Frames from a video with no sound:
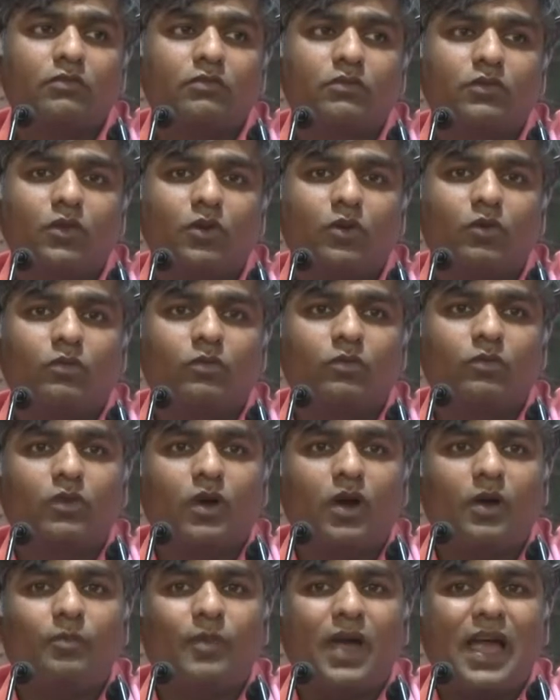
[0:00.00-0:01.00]
you know,
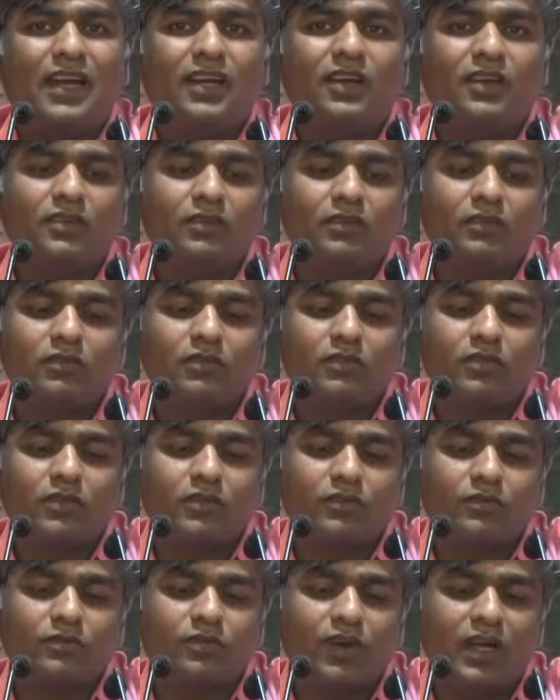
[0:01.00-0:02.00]
a man
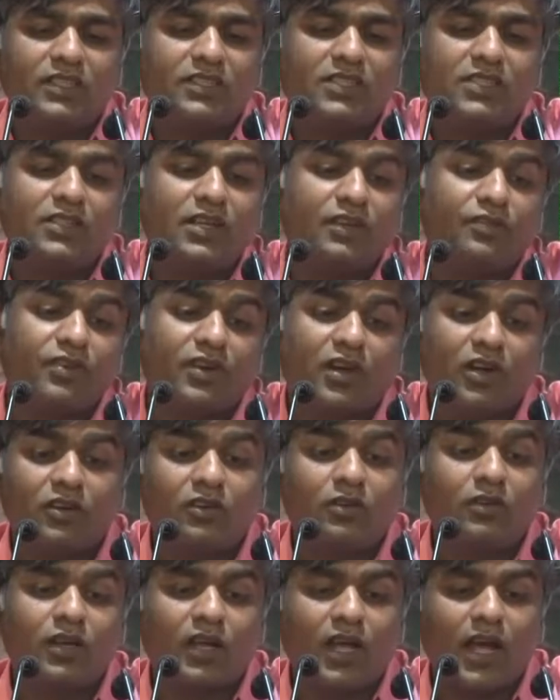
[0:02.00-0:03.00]
finds it difficult
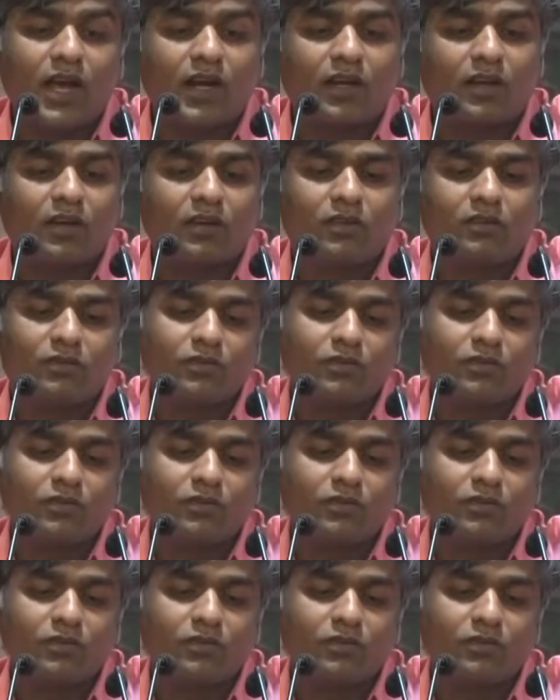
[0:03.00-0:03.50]
to react.